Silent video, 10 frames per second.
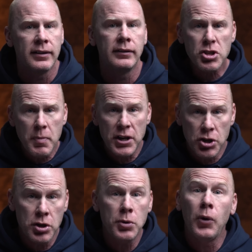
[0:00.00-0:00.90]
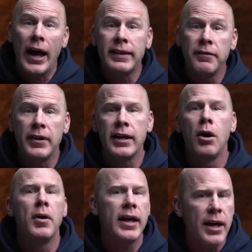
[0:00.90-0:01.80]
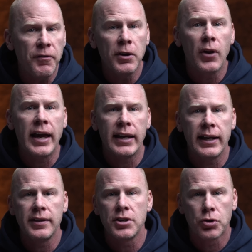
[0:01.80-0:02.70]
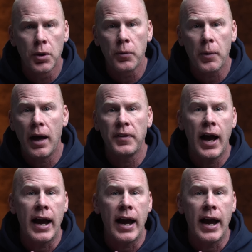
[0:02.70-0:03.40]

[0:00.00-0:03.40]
Just make sure you like the video if you like getting the truth without the